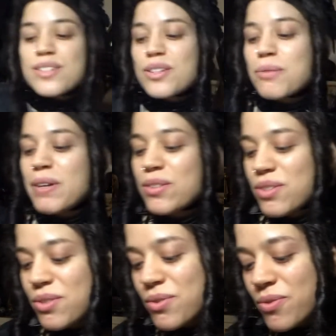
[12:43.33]
to come out
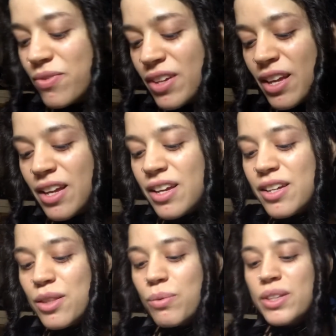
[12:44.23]
too.
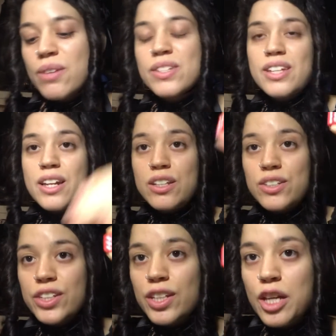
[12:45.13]
The one that was kind of
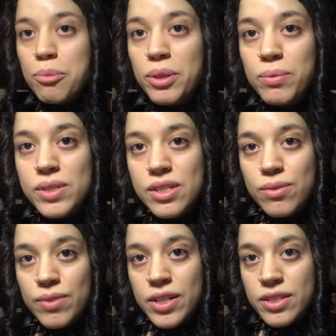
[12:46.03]
looking at me was the
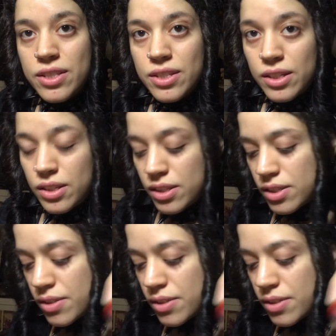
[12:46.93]
red 6.